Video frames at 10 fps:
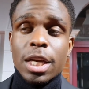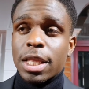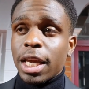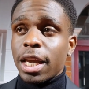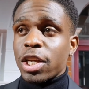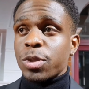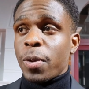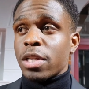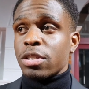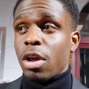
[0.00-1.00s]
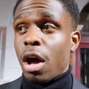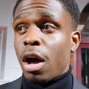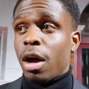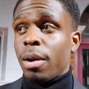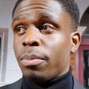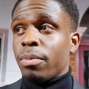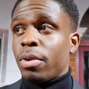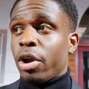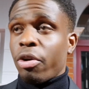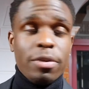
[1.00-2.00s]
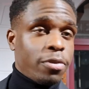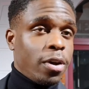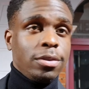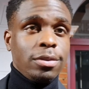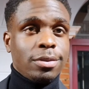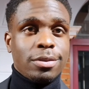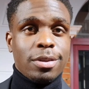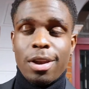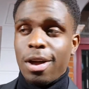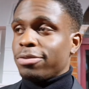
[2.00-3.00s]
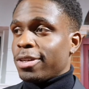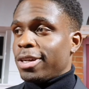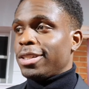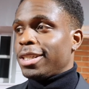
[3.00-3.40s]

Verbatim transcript: They can expect um, great fun, laughter,